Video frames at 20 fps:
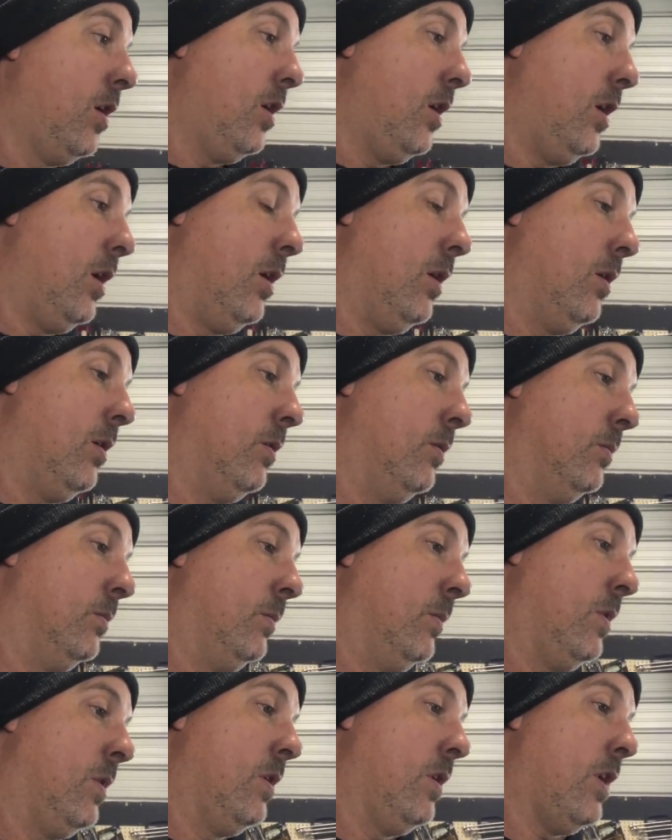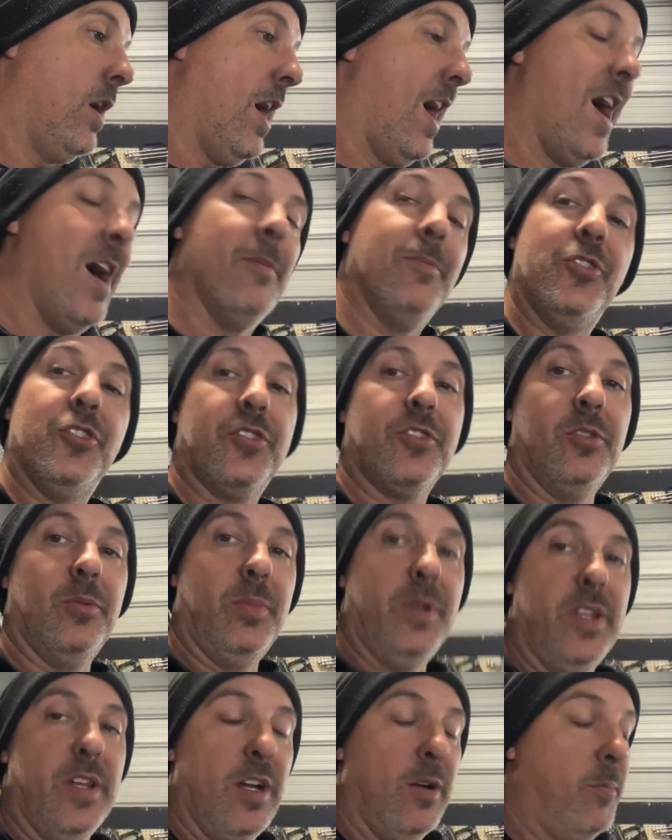I'm just gonna
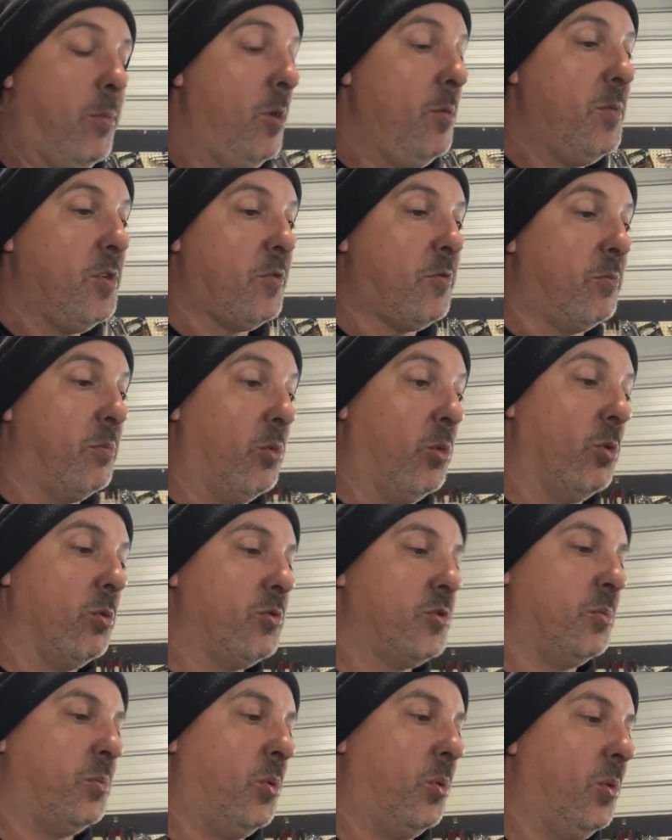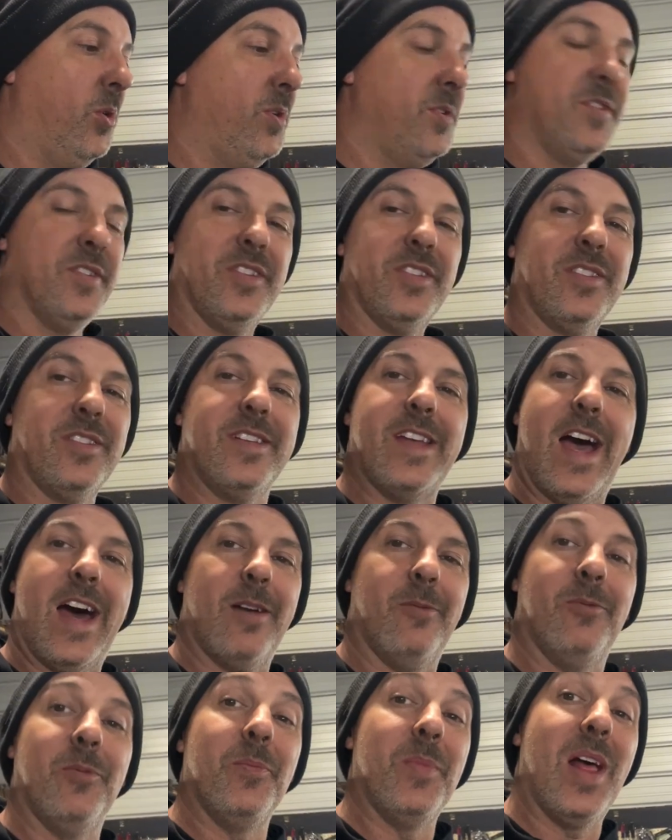be there pretty much for moral support, just guide
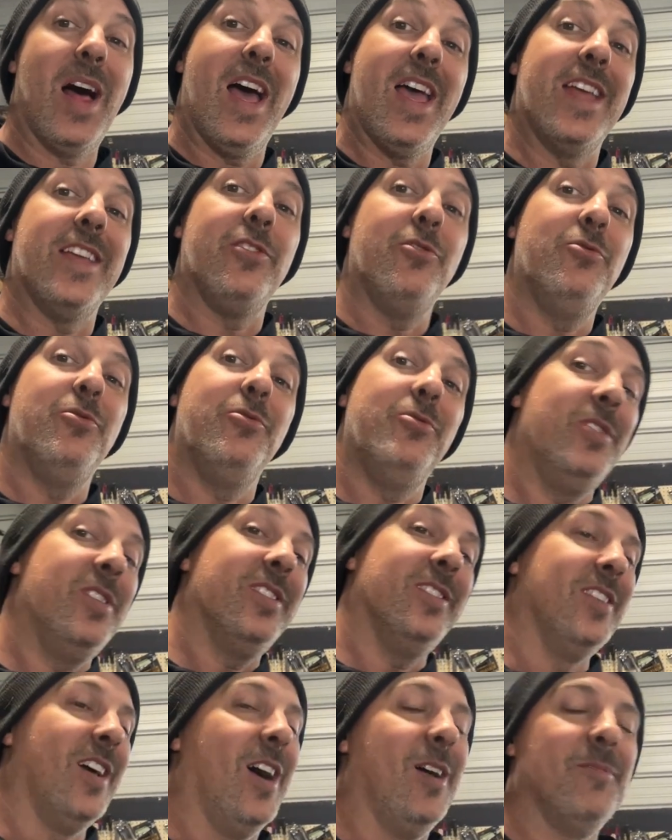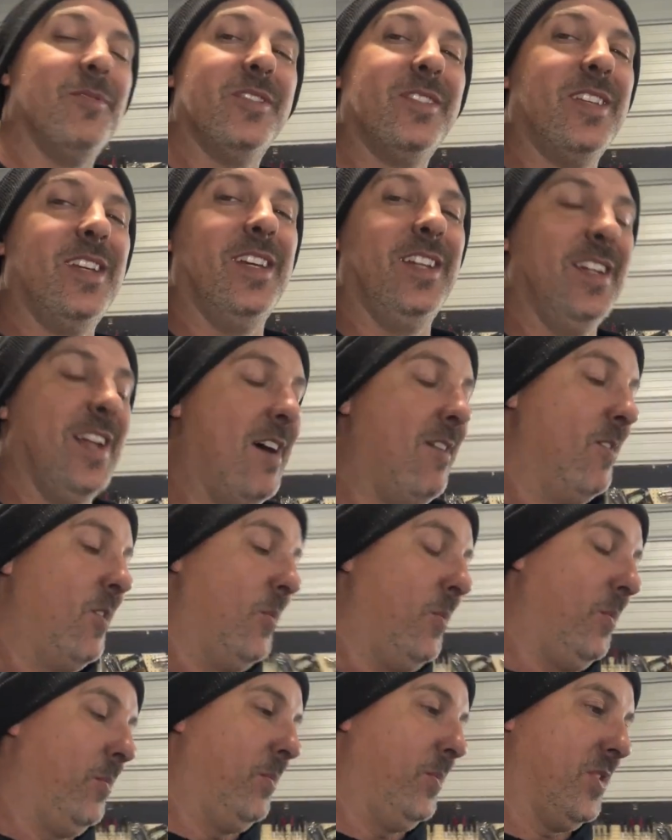them and be like, hey, you do this. No, I'm just kidding. I'll
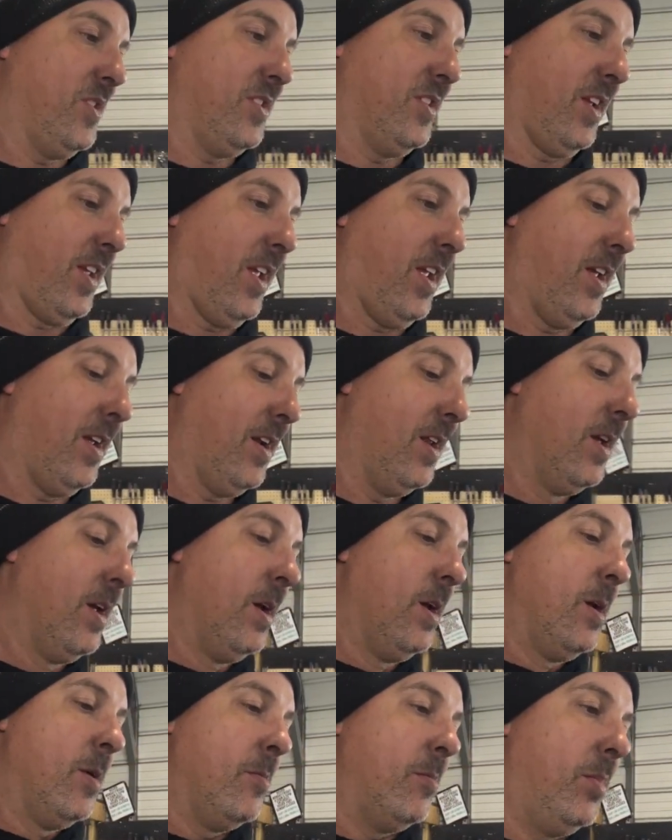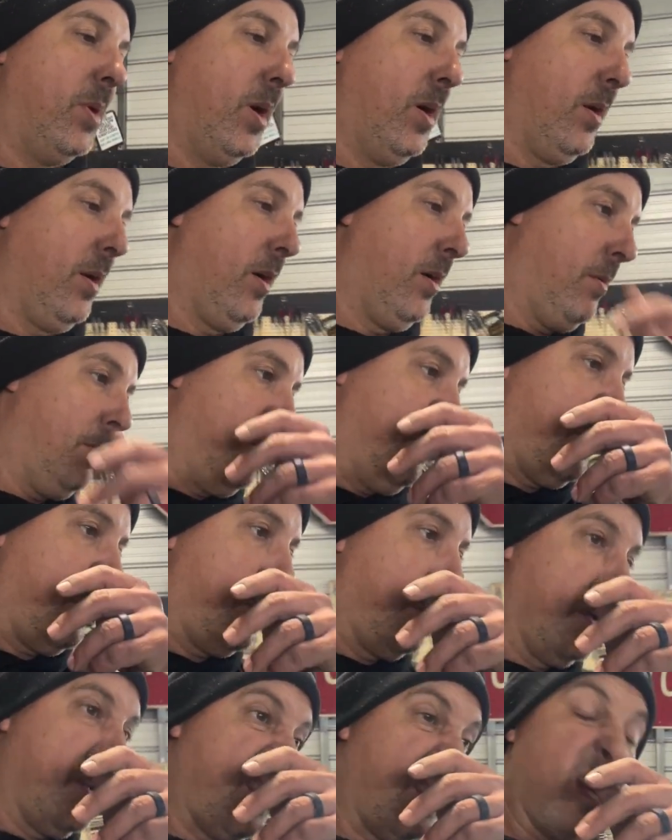help them as much as I can. But
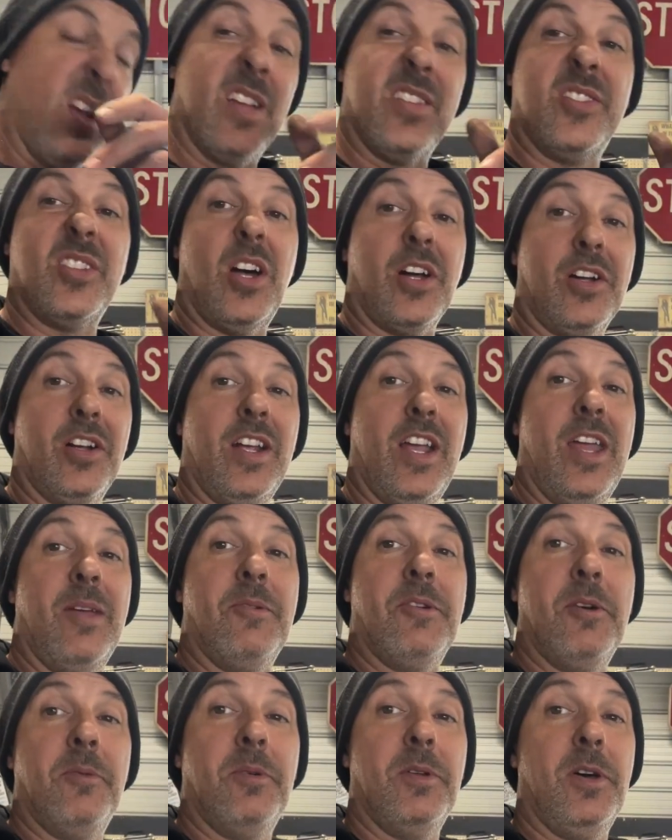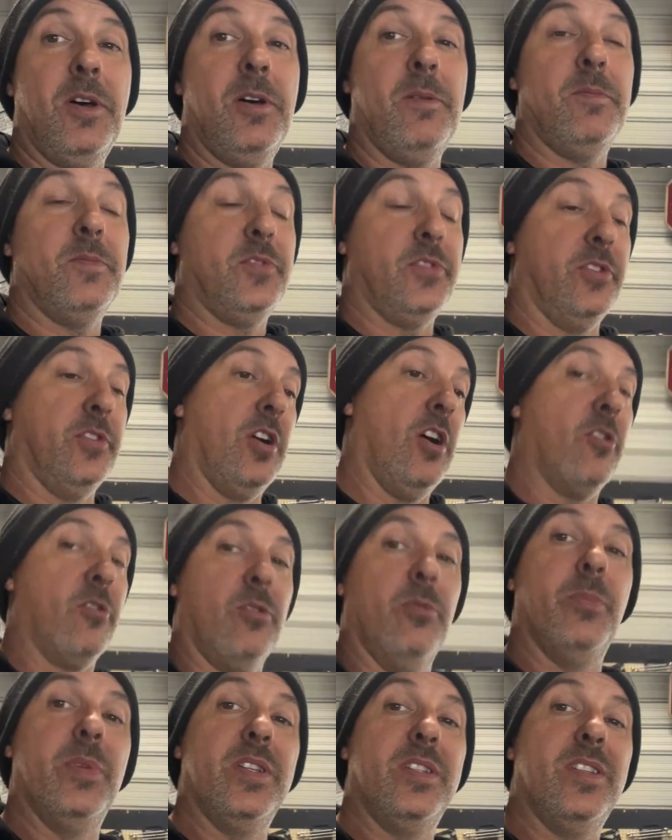Chris has got a soccer game coming up, so y'all are
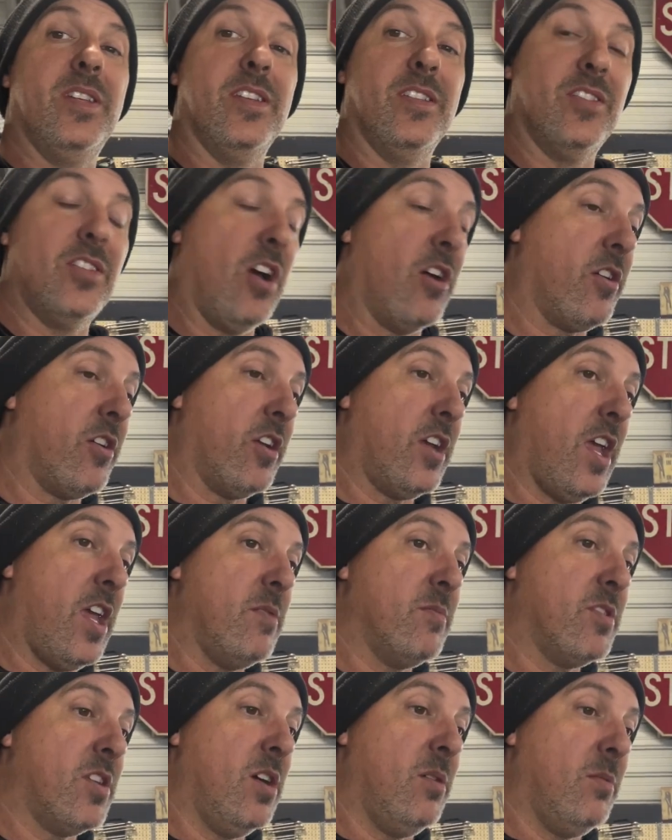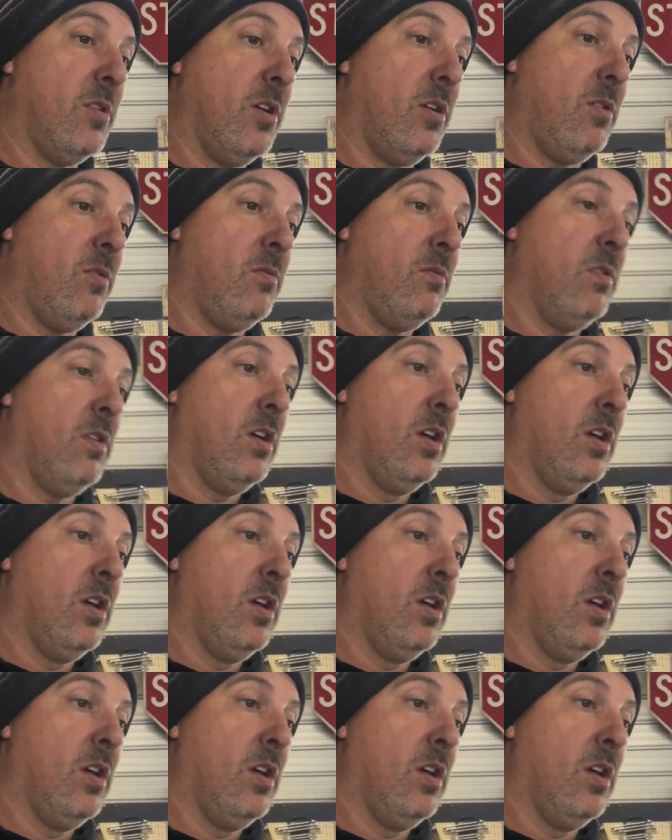gonna be seeing soccer games coming on.